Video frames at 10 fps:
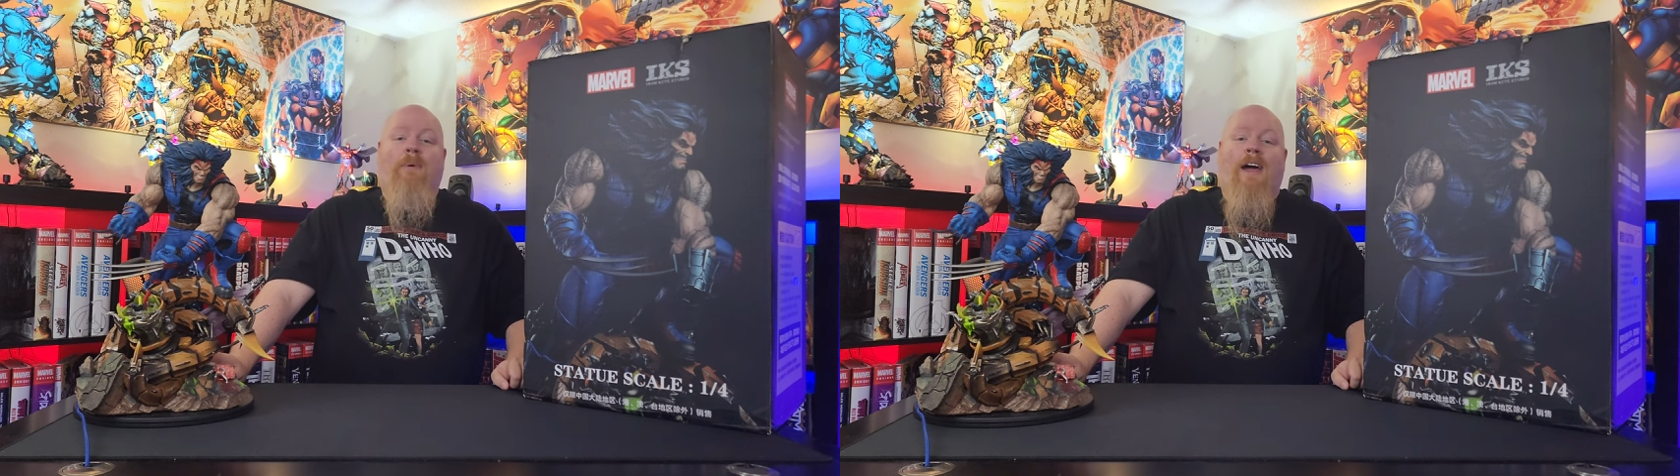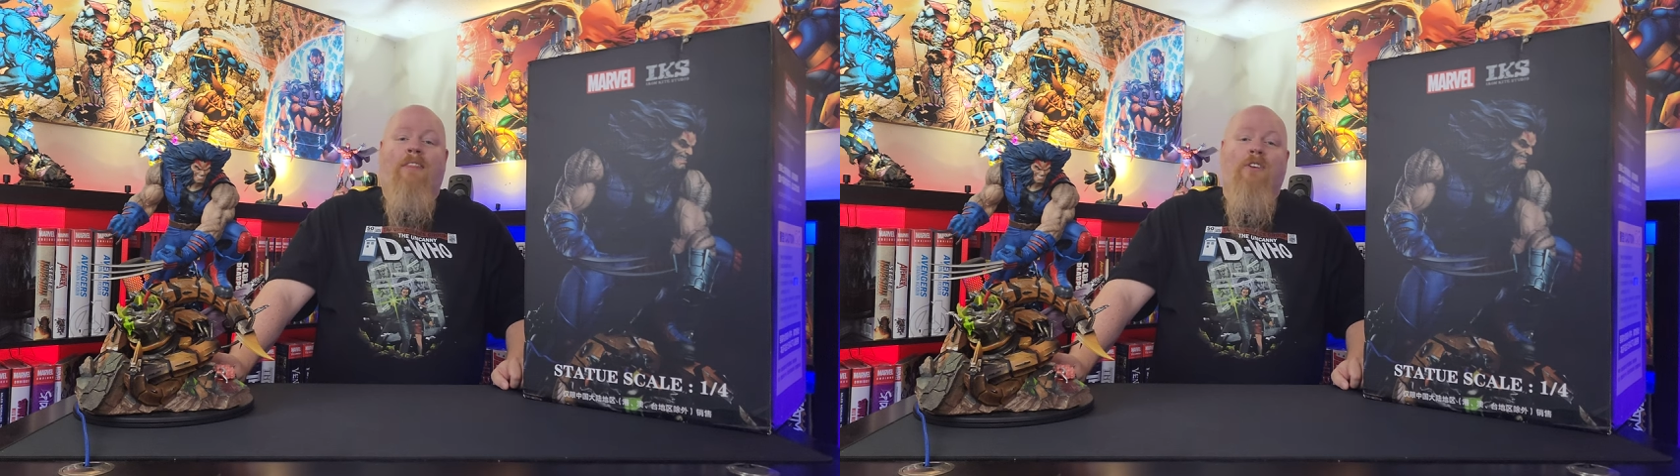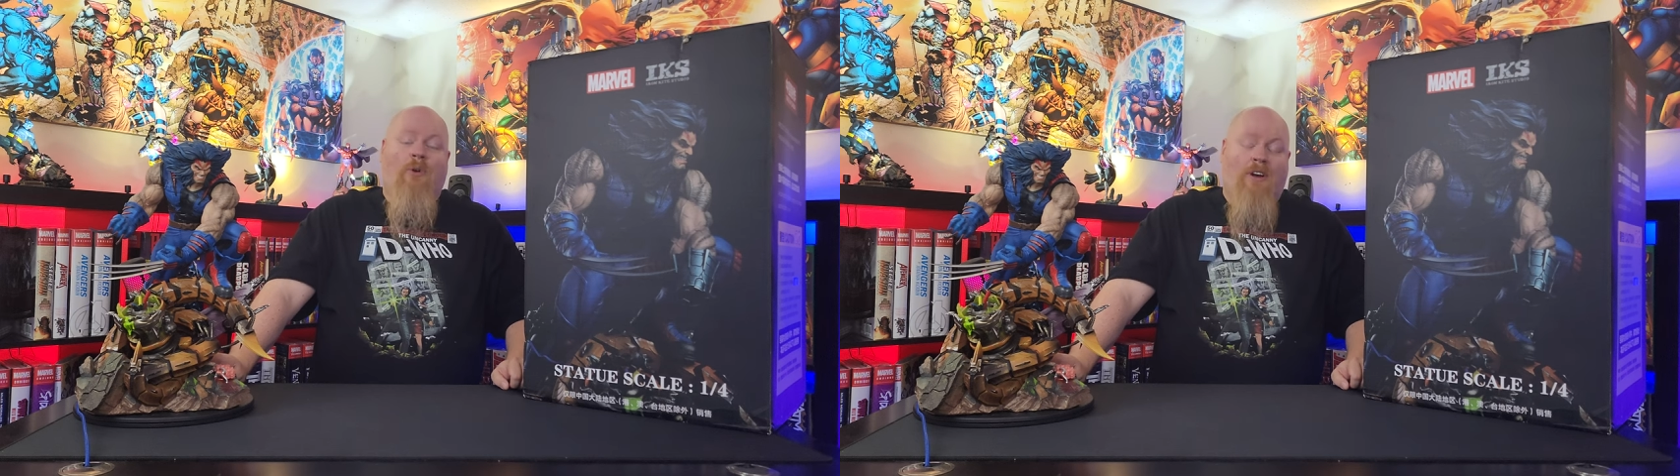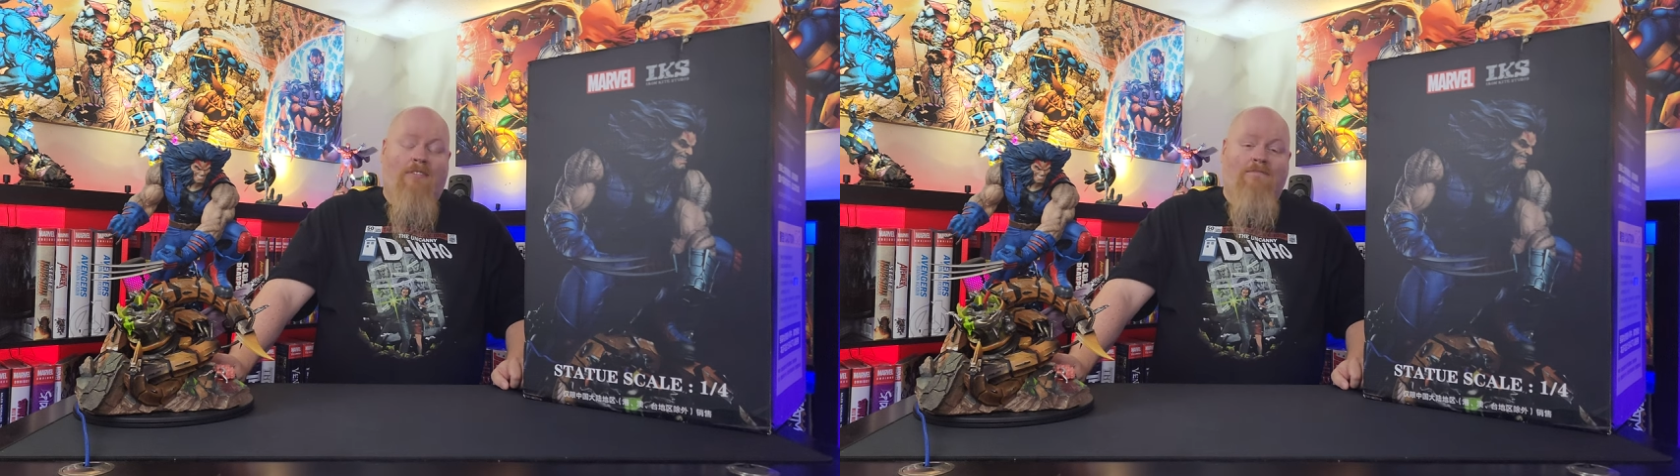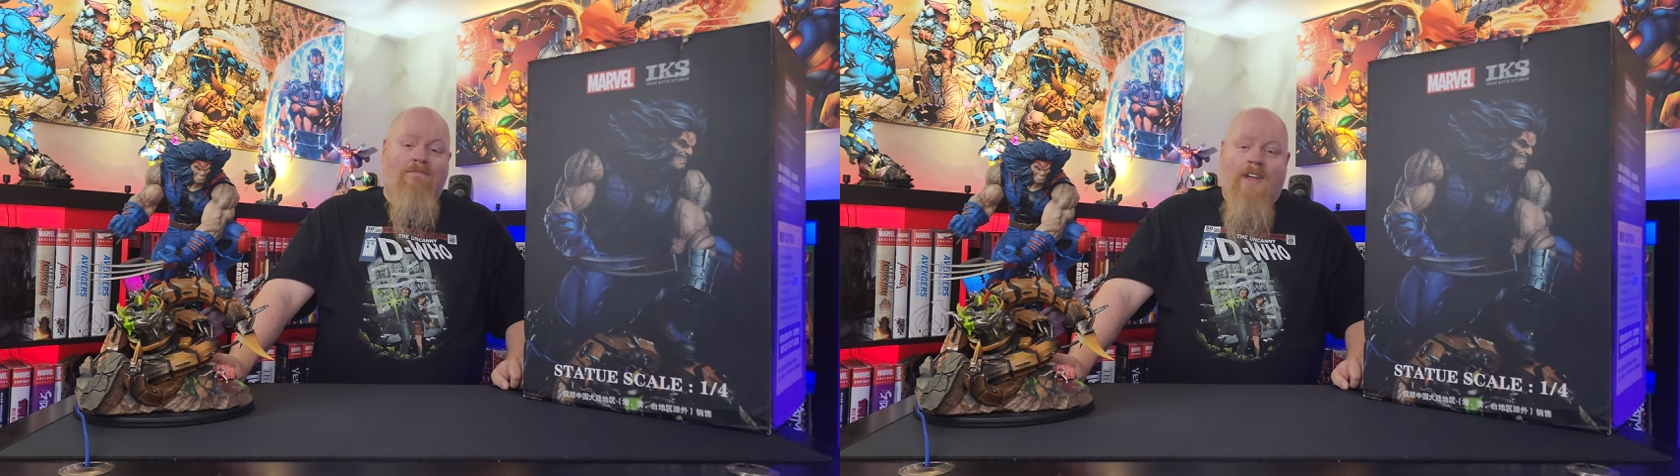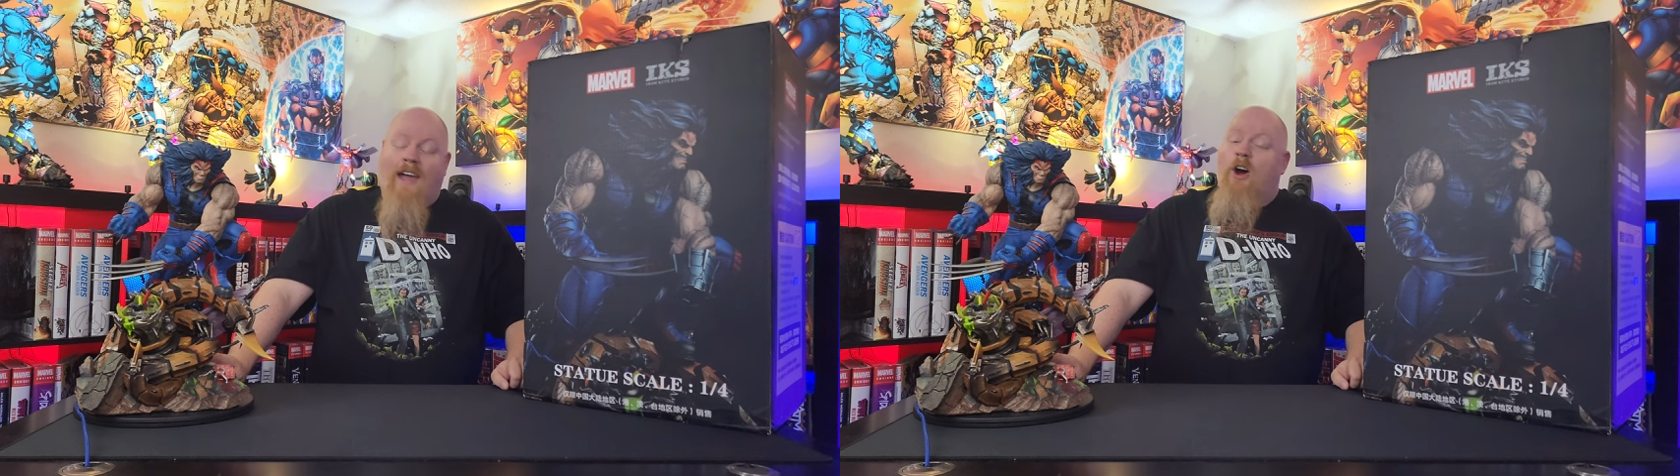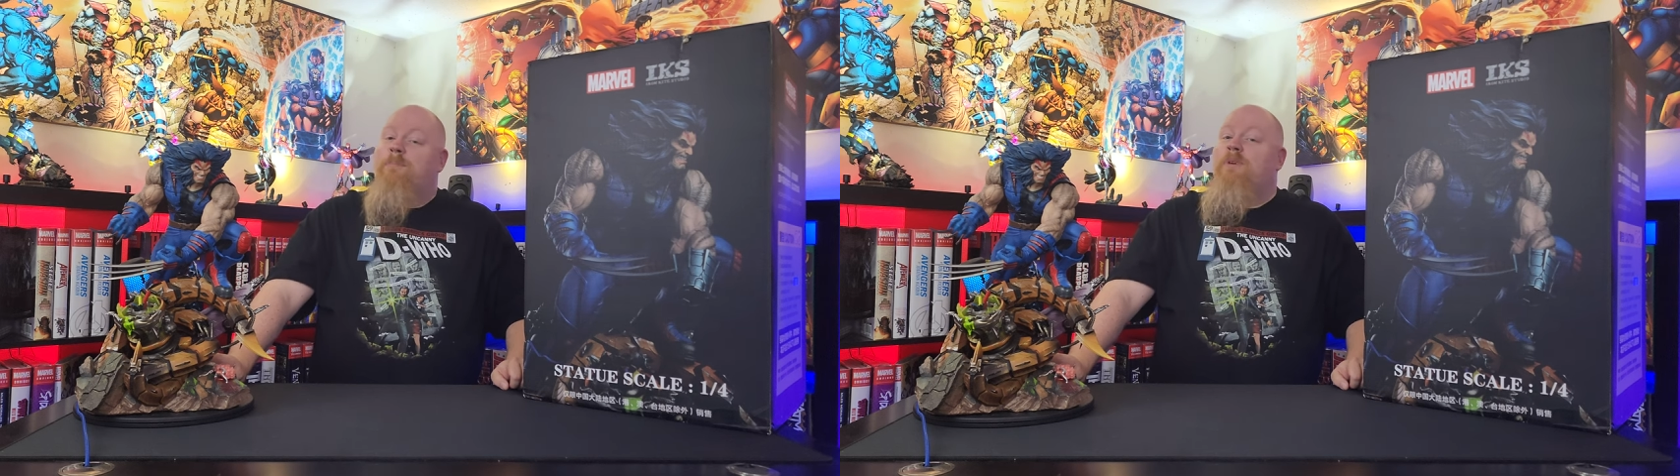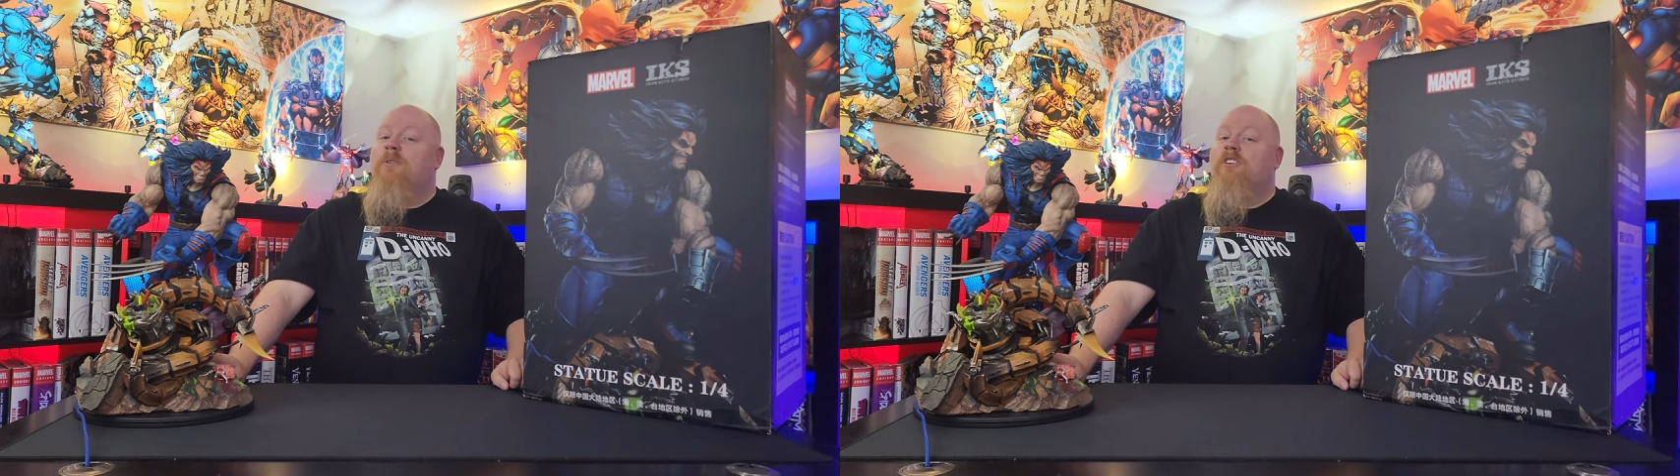you went out the door. I
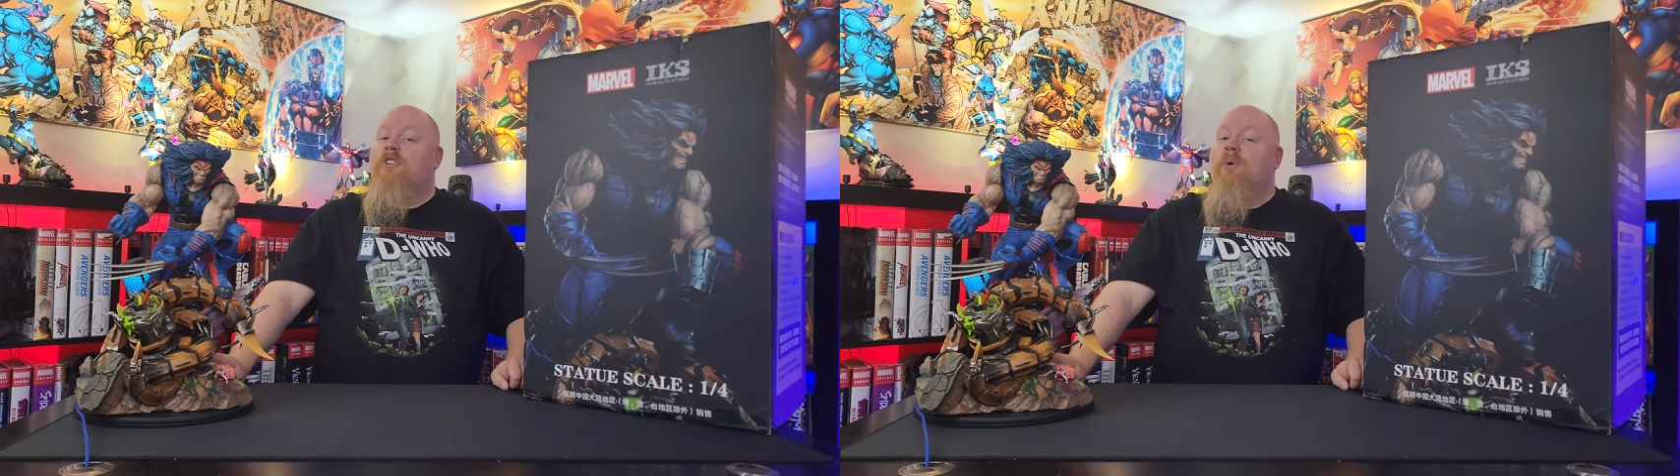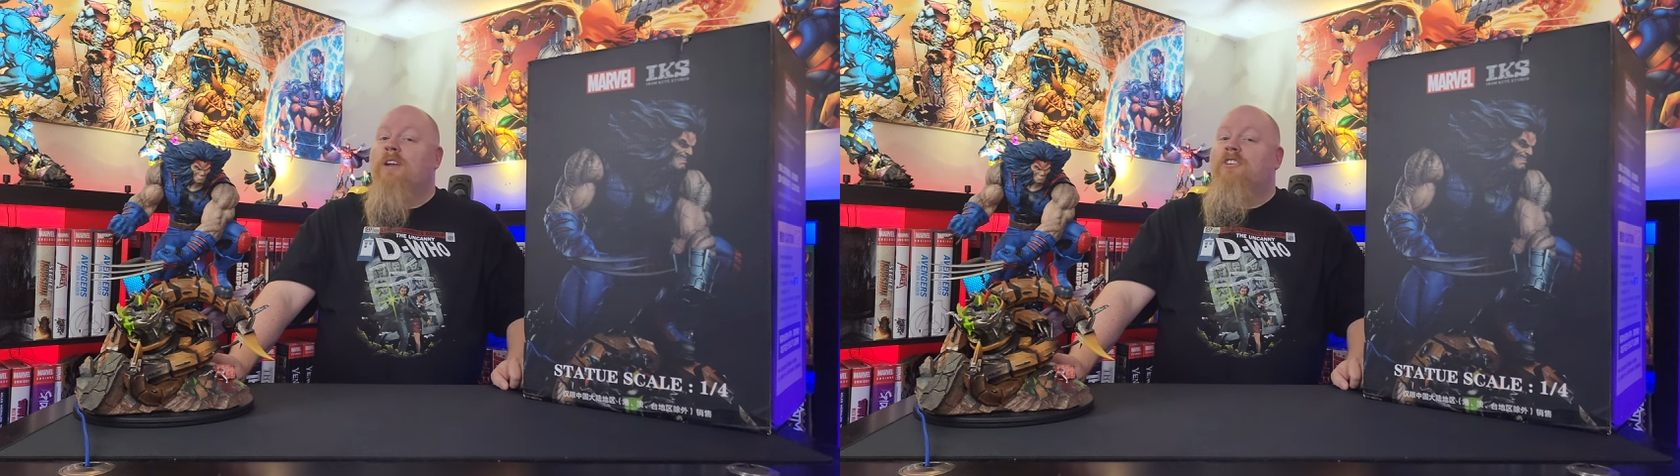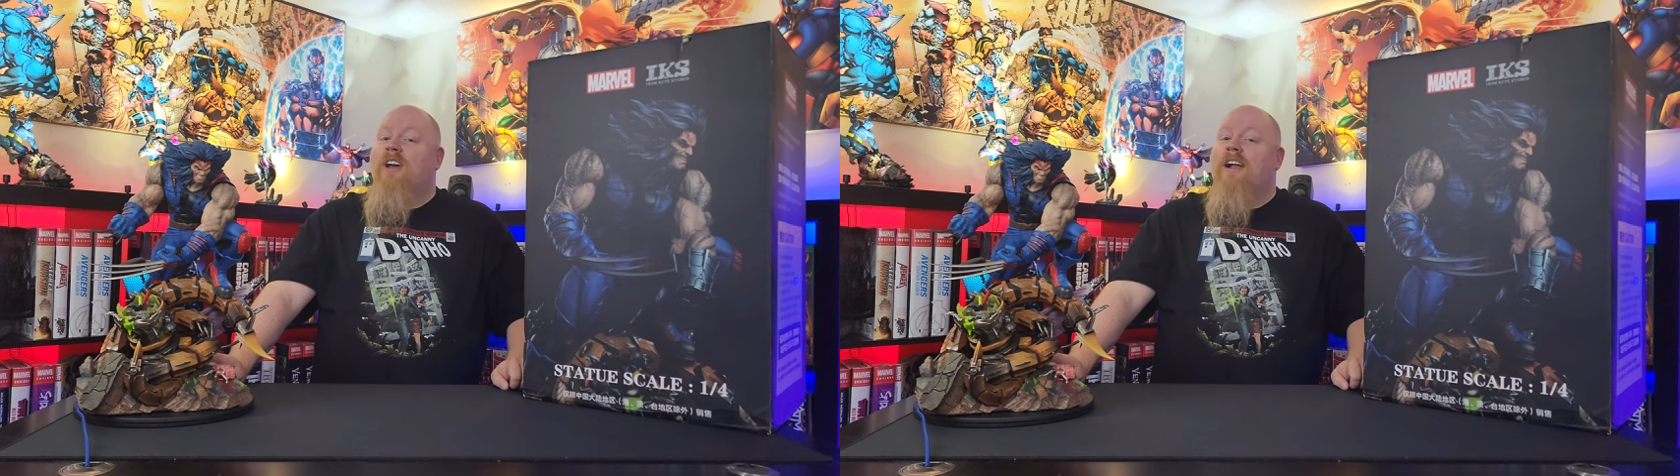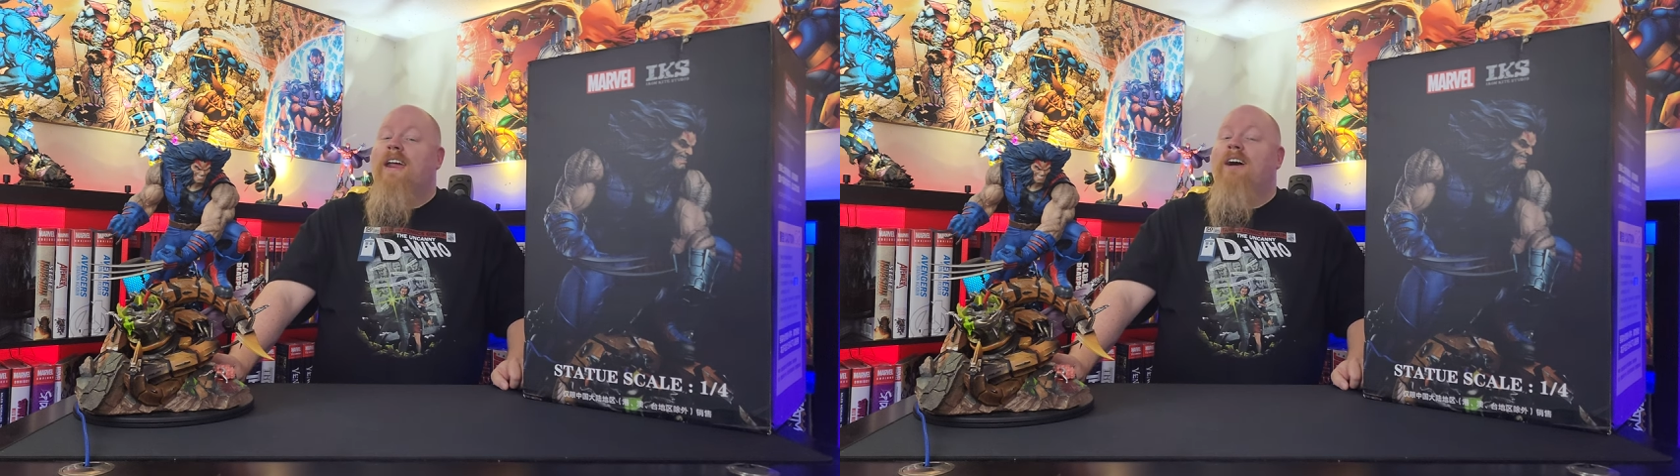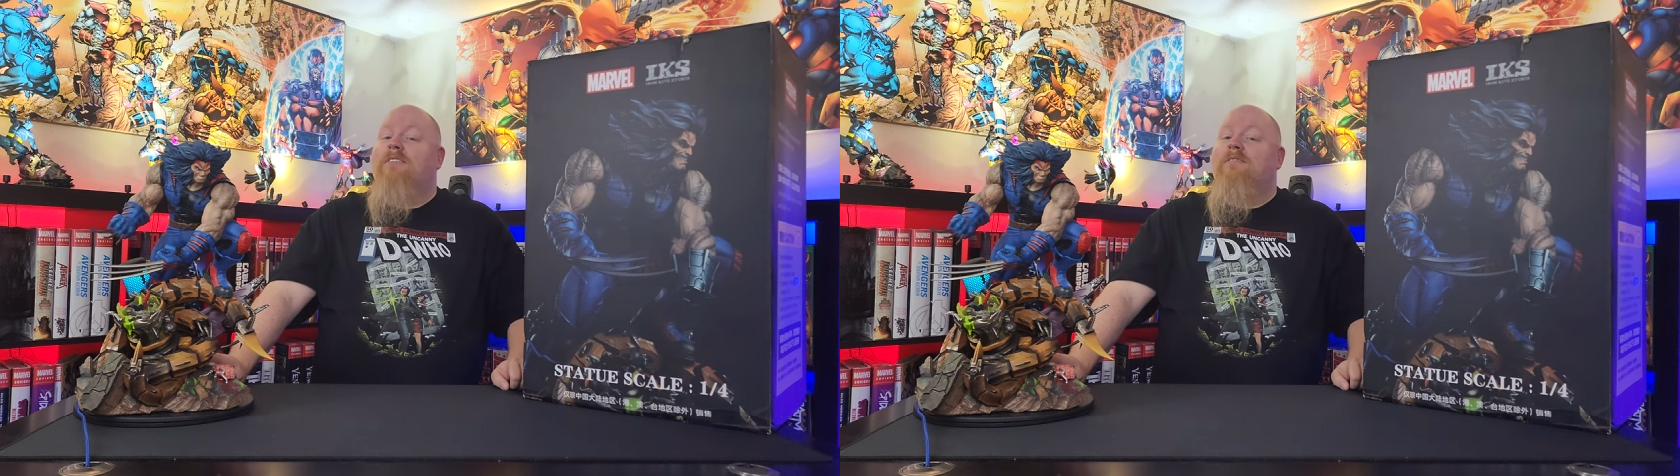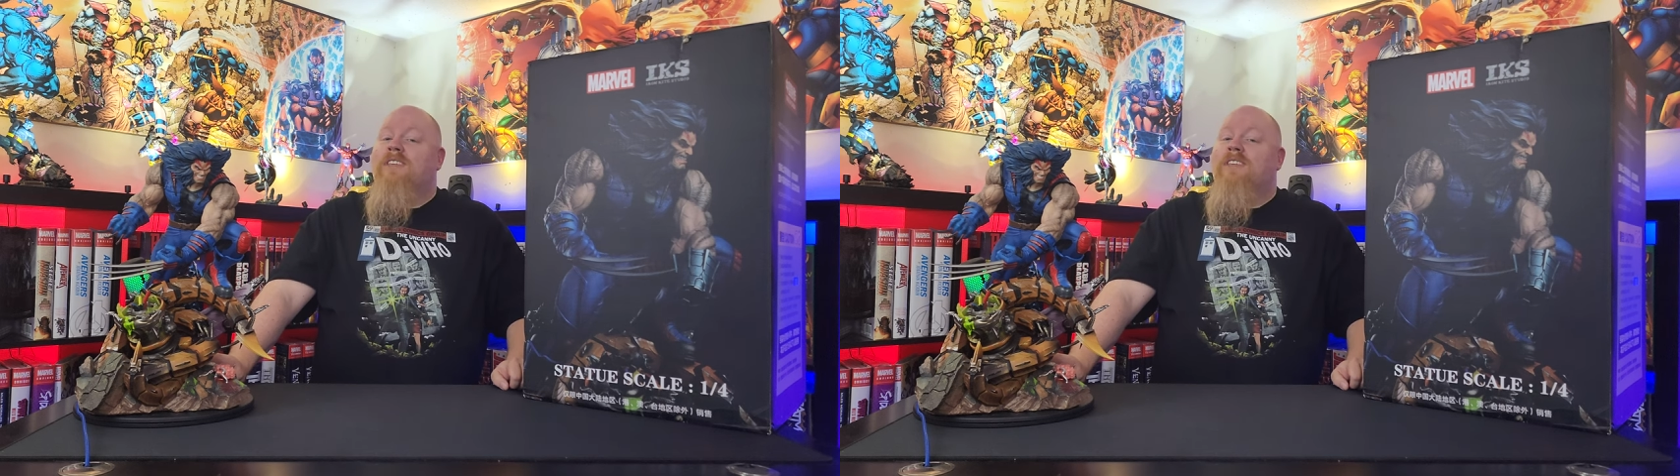hope you enjoyed checking out